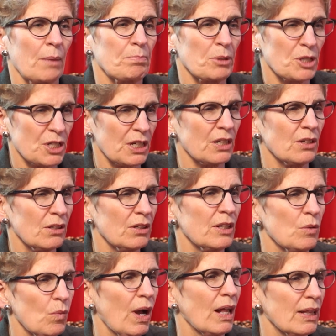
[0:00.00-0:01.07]
particularly
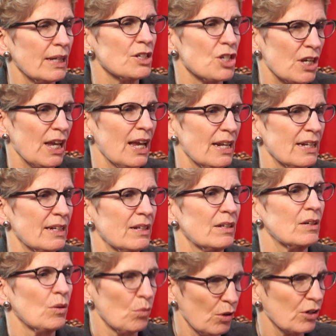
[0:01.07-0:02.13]
well-educated
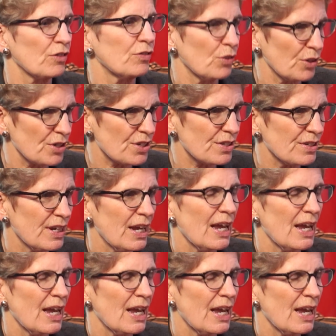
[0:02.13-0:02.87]
workforce.